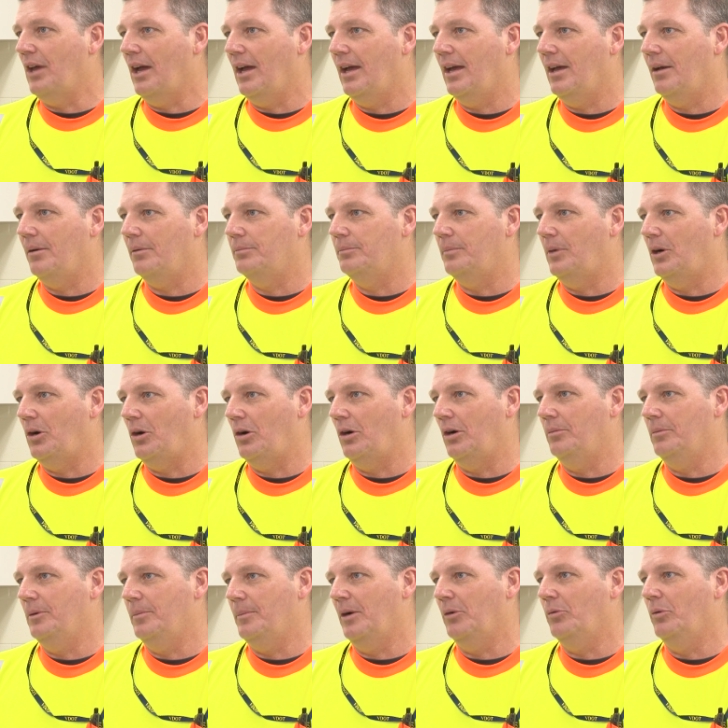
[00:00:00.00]
I held my
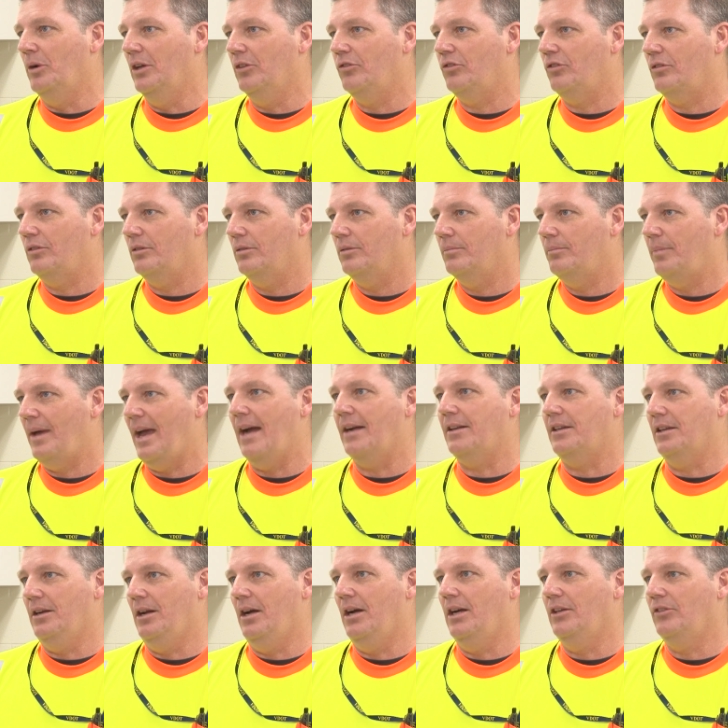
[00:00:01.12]
arm and my wrist
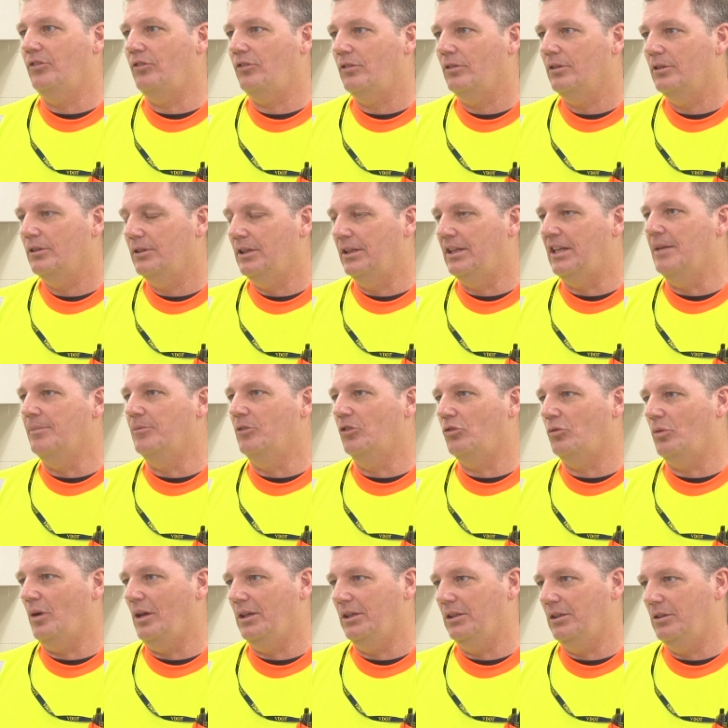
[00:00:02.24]
packed in ice to keep the
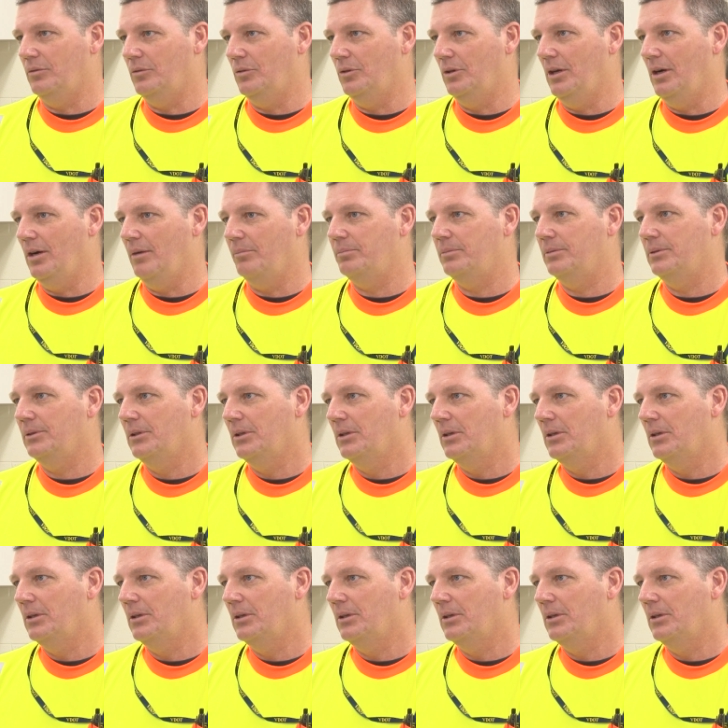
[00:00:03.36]
swelling going up.